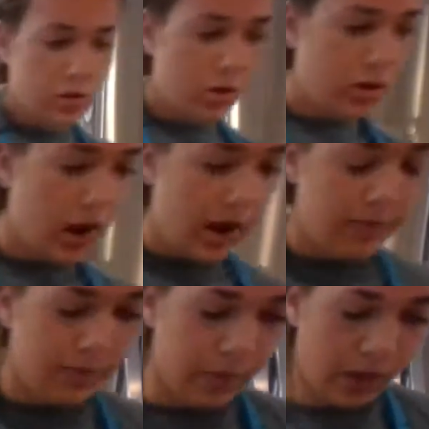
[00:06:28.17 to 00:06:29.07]
Okay.
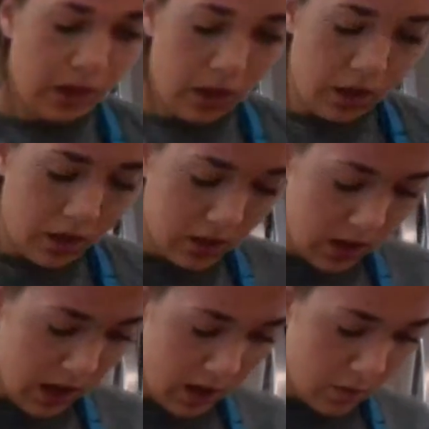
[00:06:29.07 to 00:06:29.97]

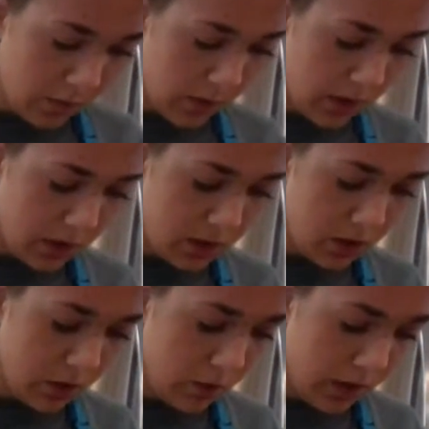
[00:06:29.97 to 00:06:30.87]
Now what we're going to
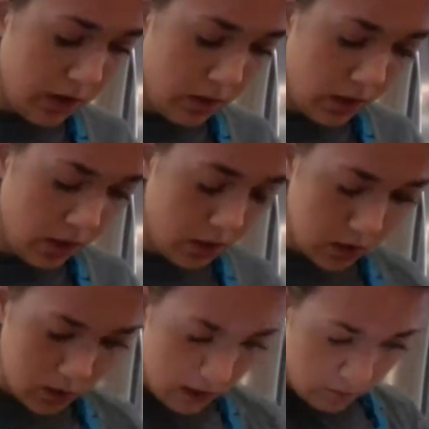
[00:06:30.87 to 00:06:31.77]
do, I think,
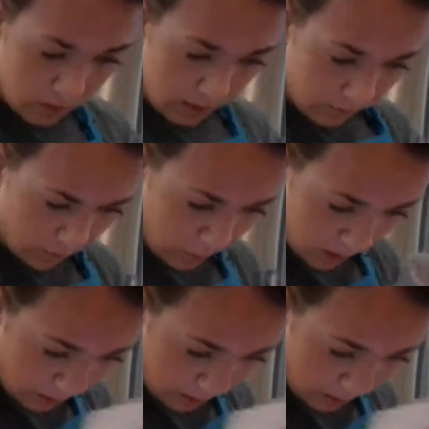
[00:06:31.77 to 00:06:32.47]
from what I